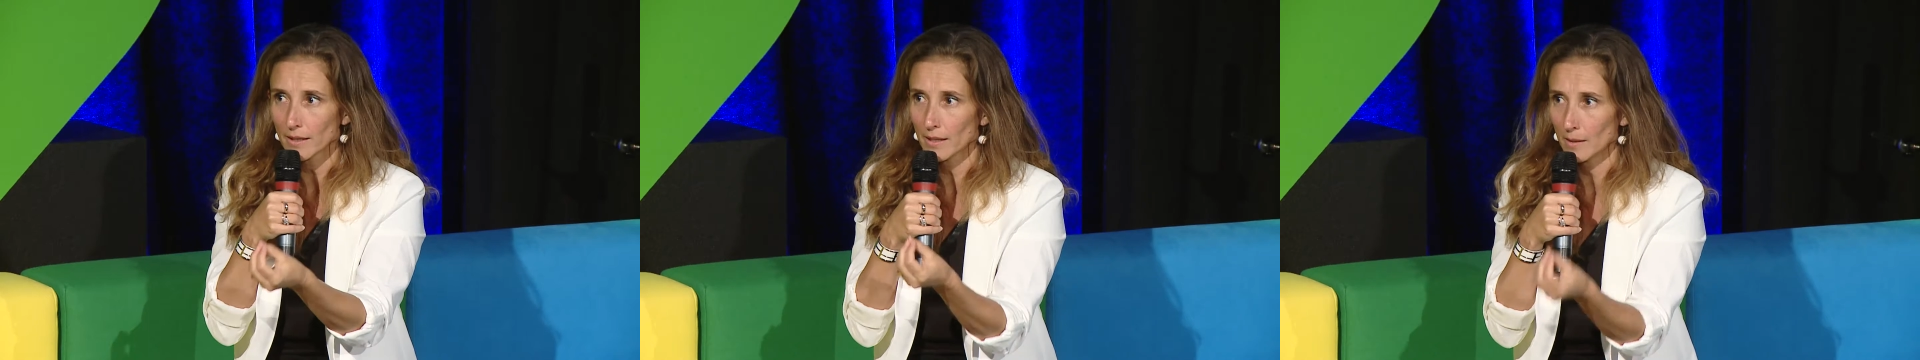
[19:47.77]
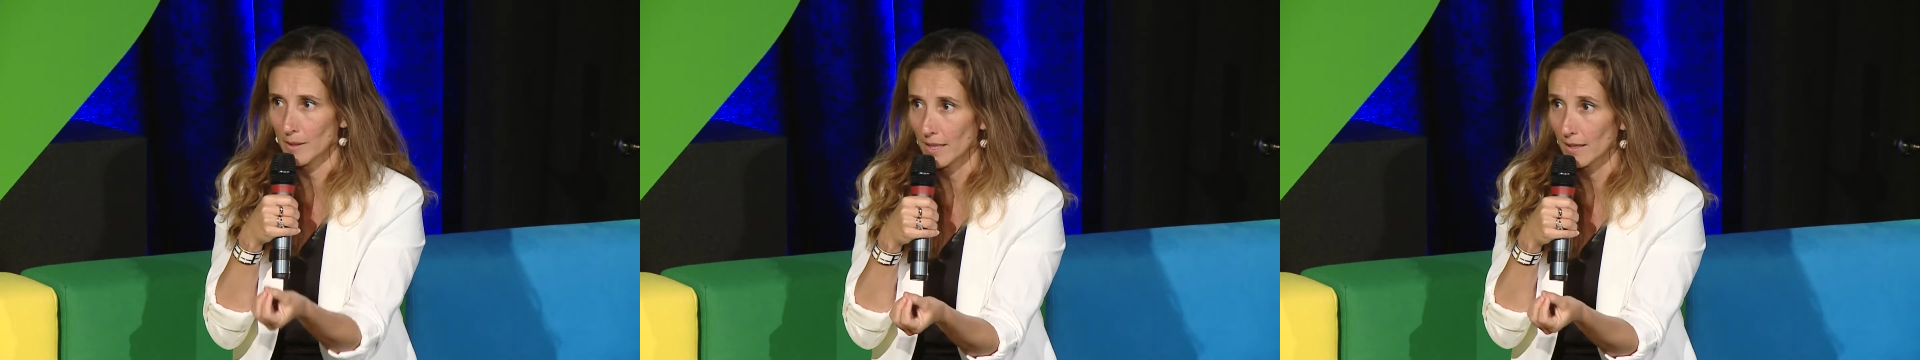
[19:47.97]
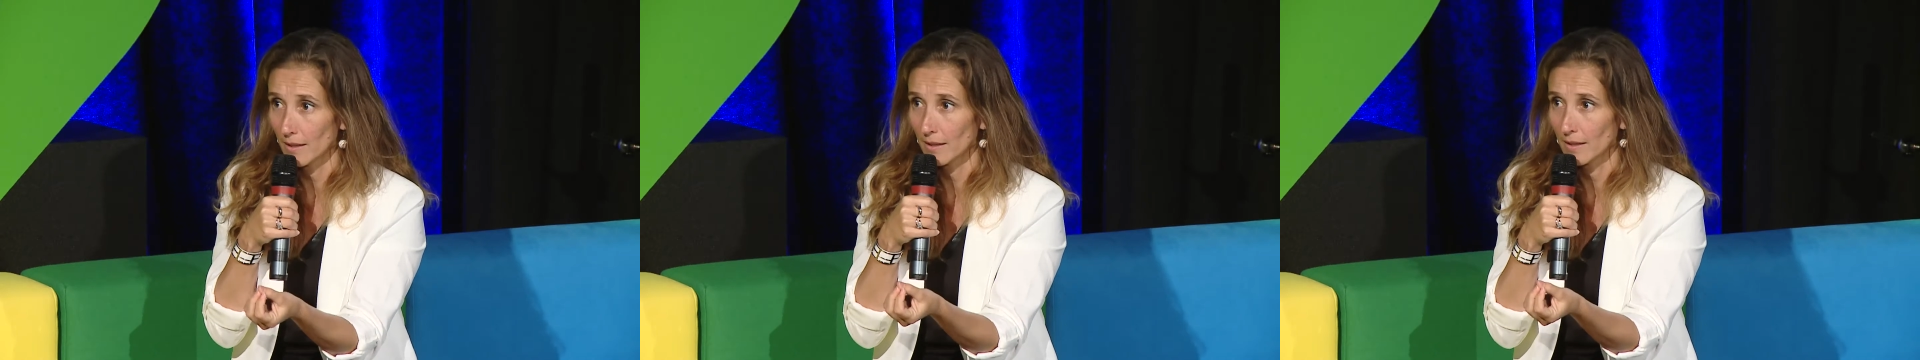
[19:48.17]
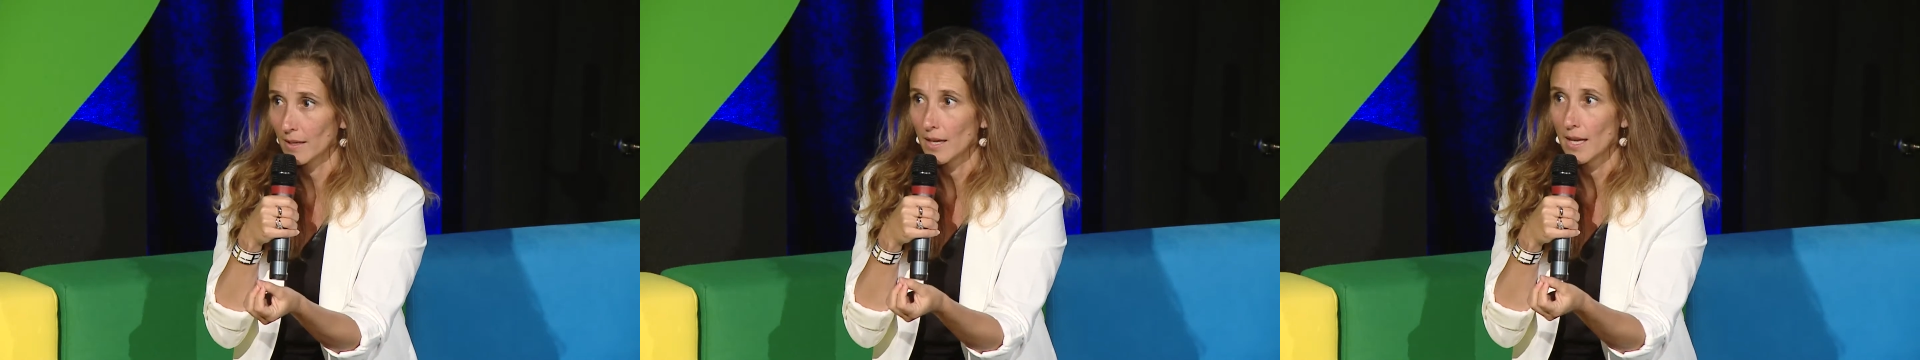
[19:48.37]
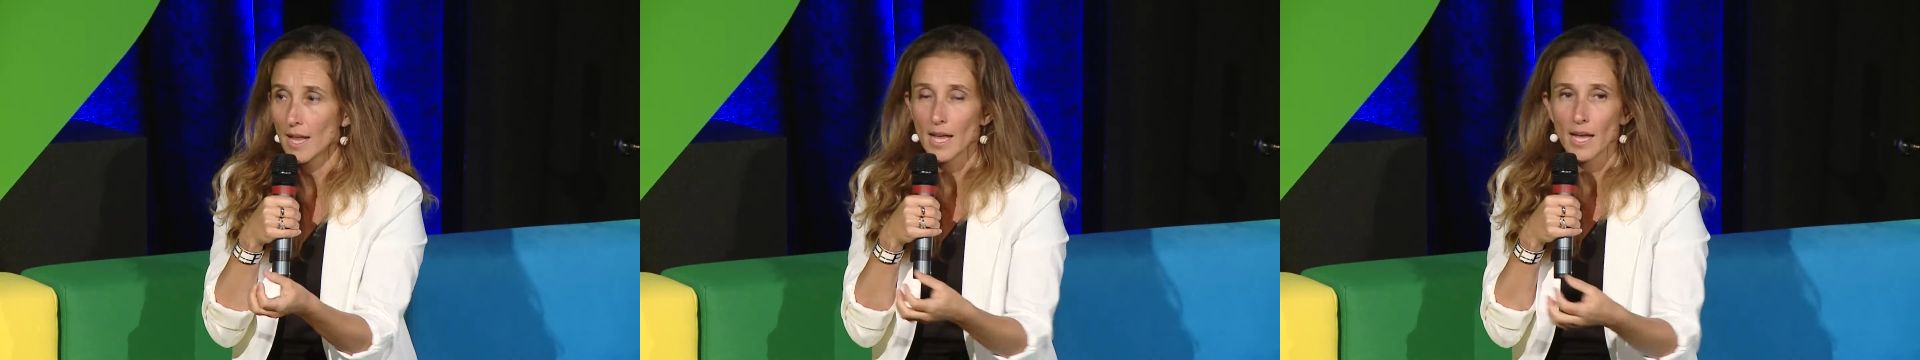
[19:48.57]
that
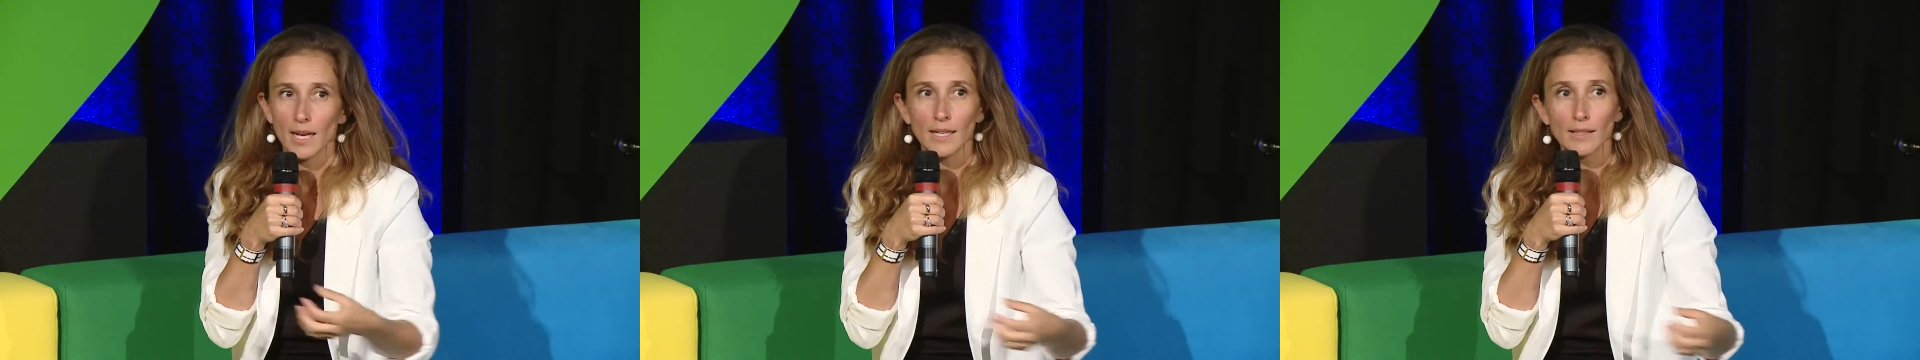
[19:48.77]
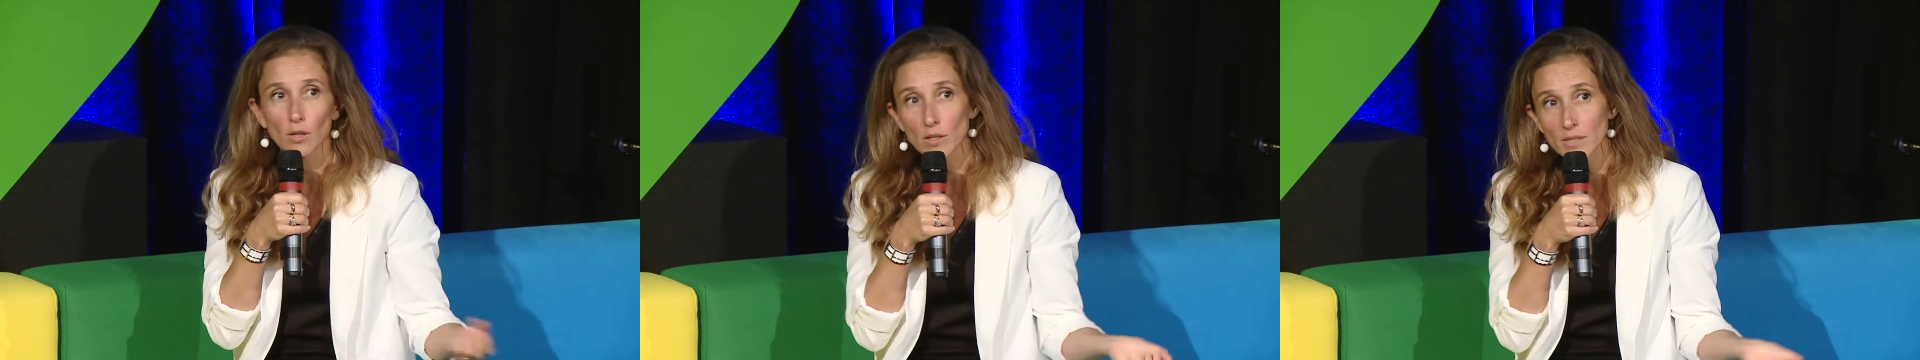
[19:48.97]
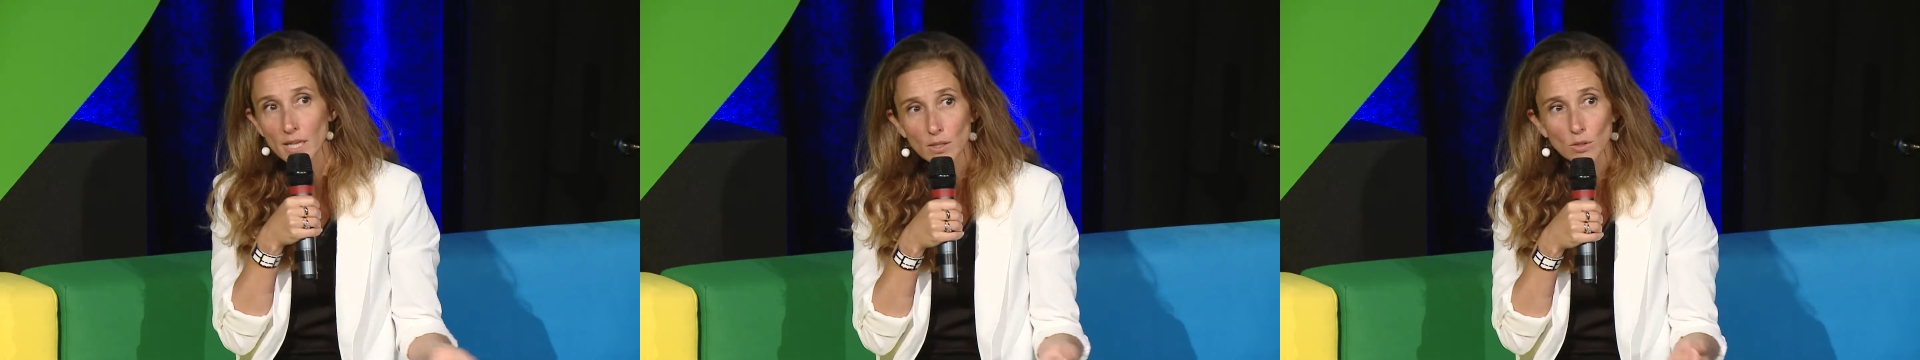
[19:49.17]
customers have the